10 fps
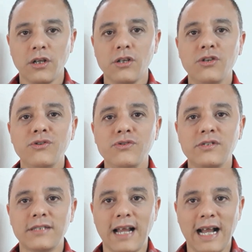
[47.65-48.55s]

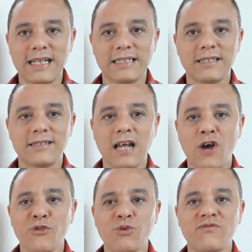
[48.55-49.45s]
Lose has the
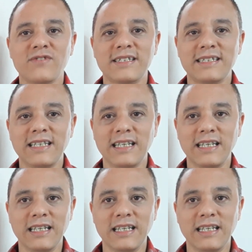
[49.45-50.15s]
sound of Z,